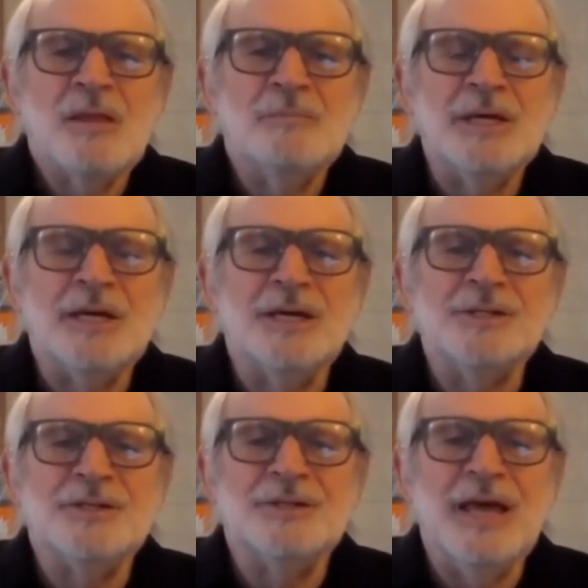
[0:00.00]

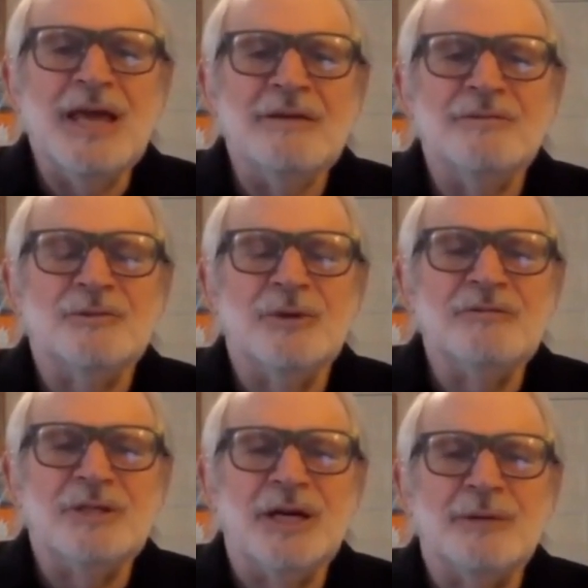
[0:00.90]
because they have
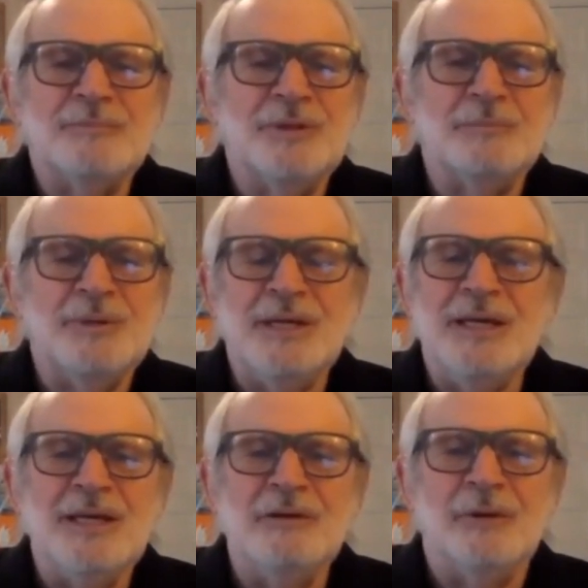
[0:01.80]
driven up the
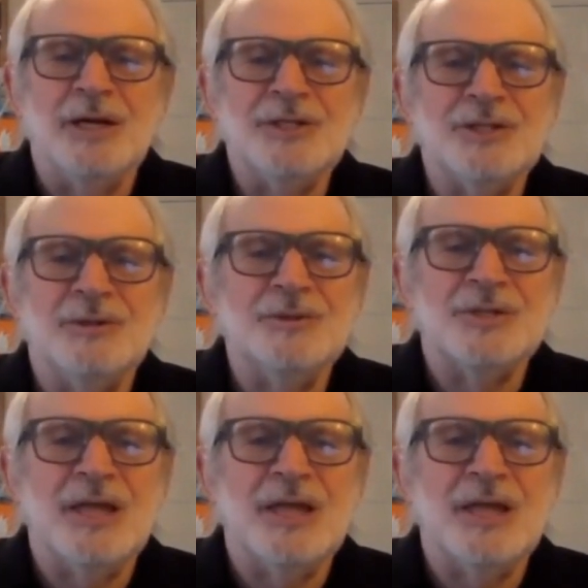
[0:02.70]
PE ratios.